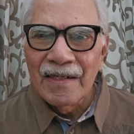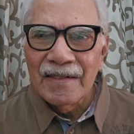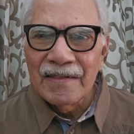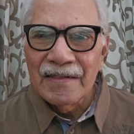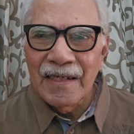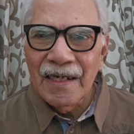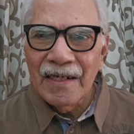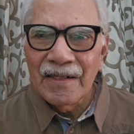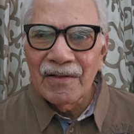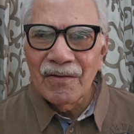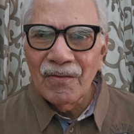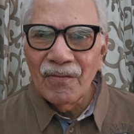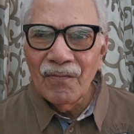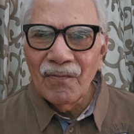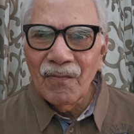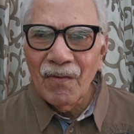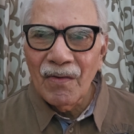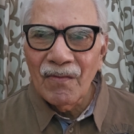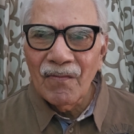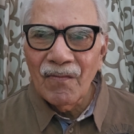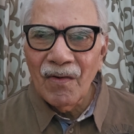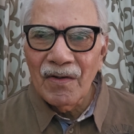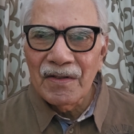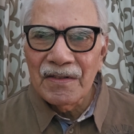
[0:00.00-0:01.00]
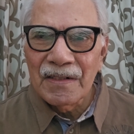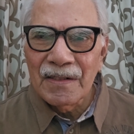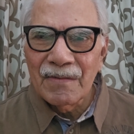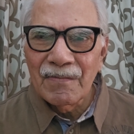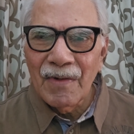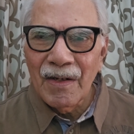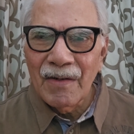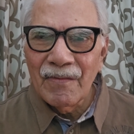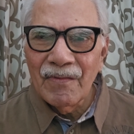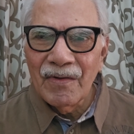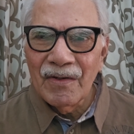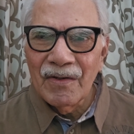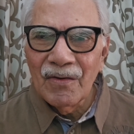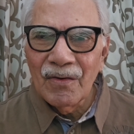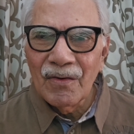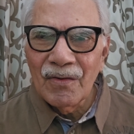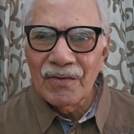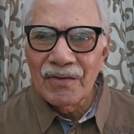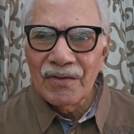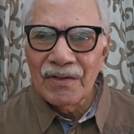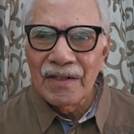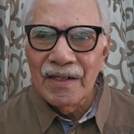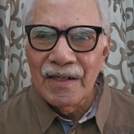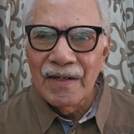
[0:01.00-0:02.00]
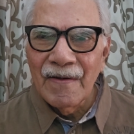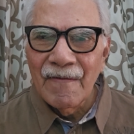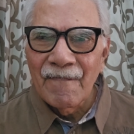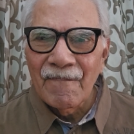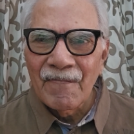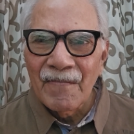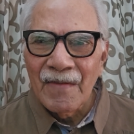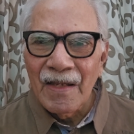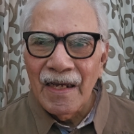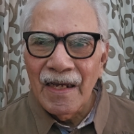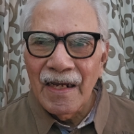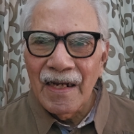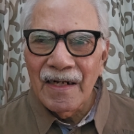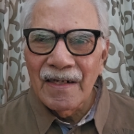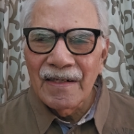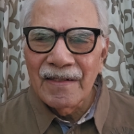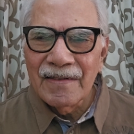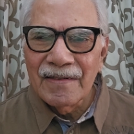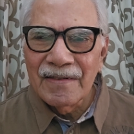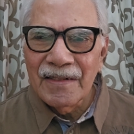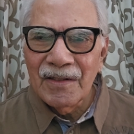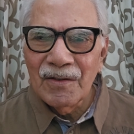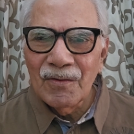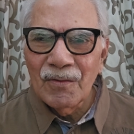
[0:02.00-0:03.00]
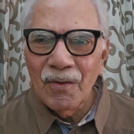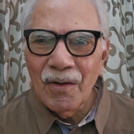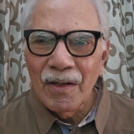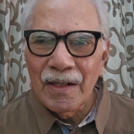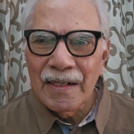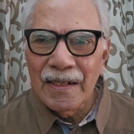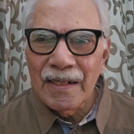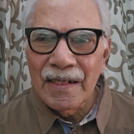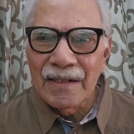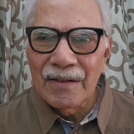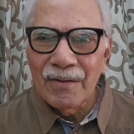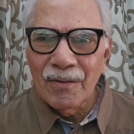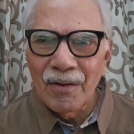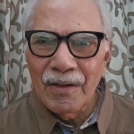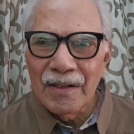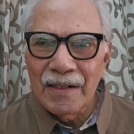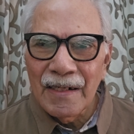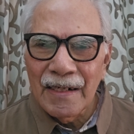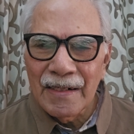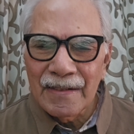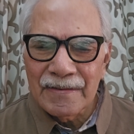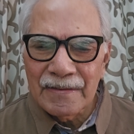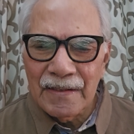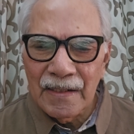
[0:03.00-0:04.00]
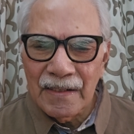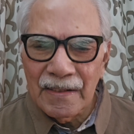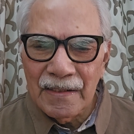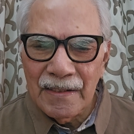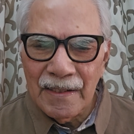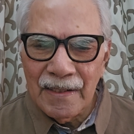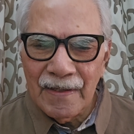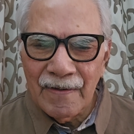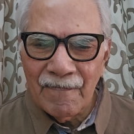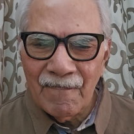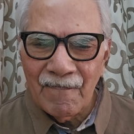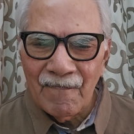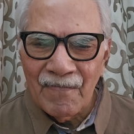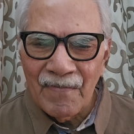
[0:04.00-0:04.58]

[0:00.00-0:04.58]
Thank you for watching my videos, and see you again on next Sunday.